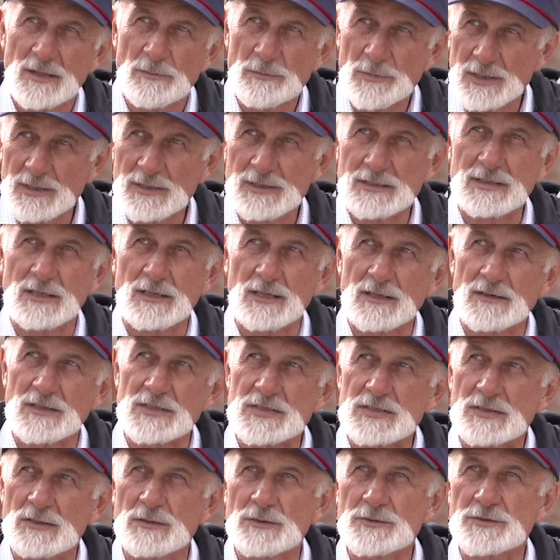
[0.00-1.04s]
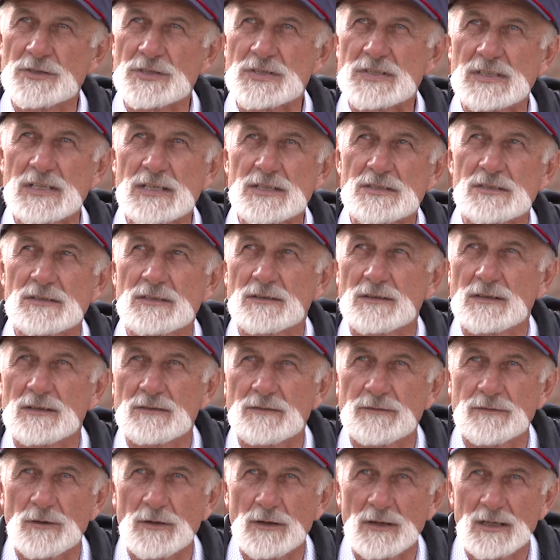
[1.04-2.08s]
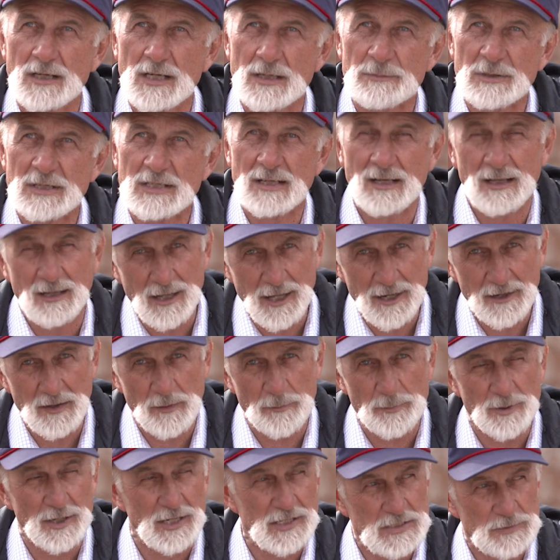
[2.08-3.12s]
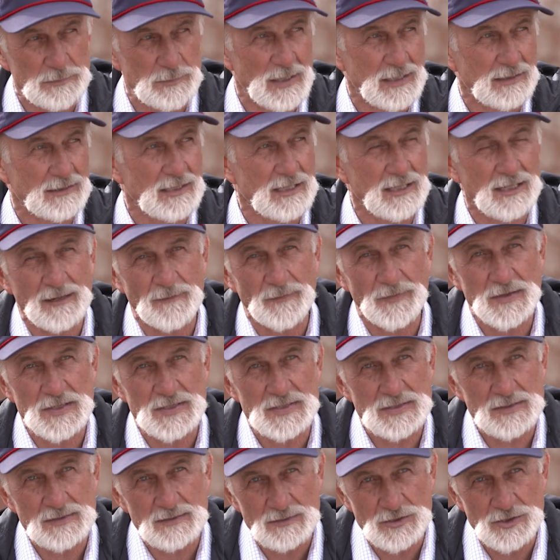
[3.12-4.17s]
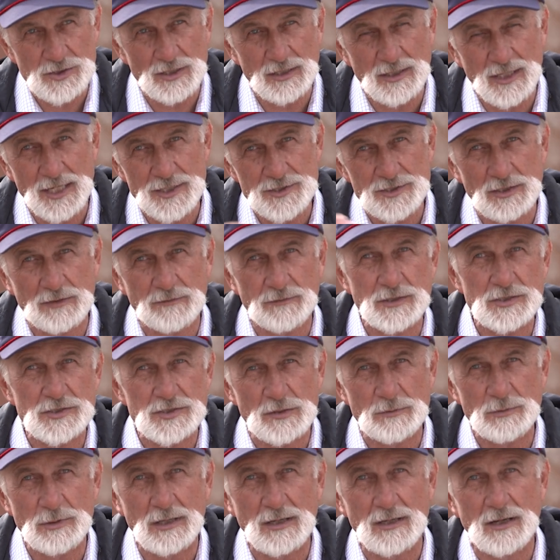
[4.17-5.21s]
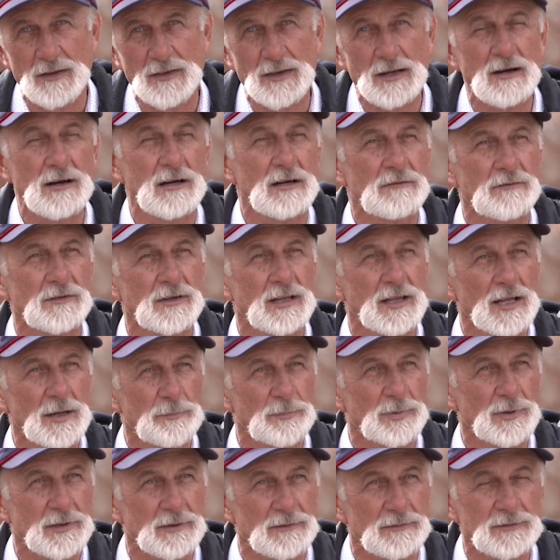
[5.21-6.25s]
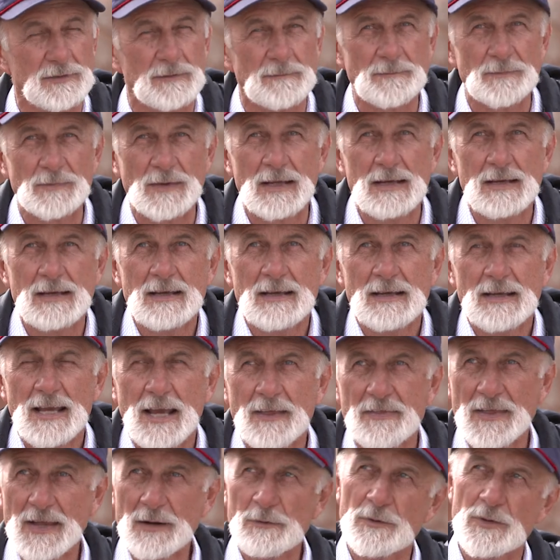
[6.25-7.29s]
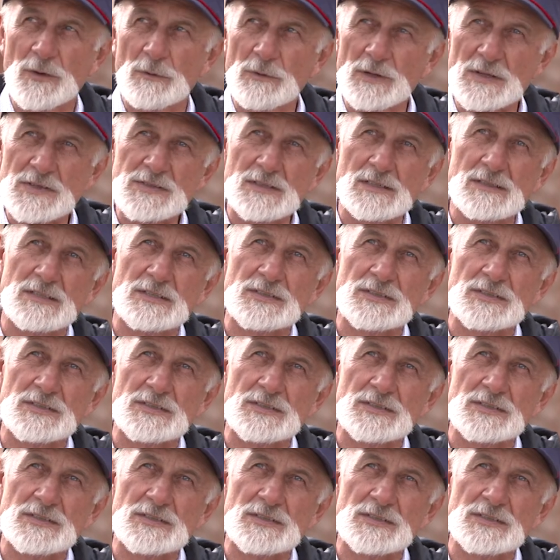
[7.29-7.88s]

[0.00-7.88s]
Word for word: the military and the soldiers stationed at Fort Laramie did a lot of the prospecting in this geologic feature we call the Hartville Uplift. And they were the ones that